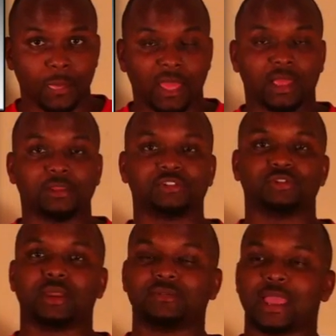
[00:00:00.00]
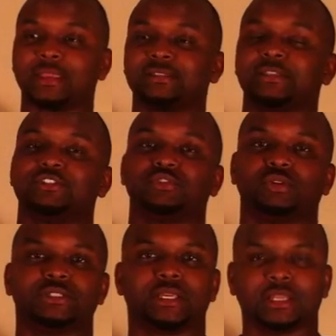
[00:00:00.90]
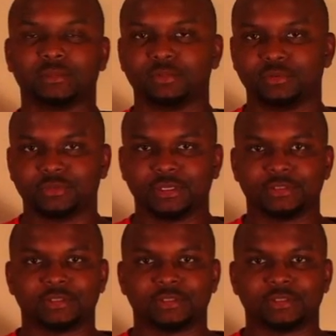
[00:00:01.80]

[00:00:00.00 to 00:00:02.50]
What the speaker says: So you have access to a ton of movies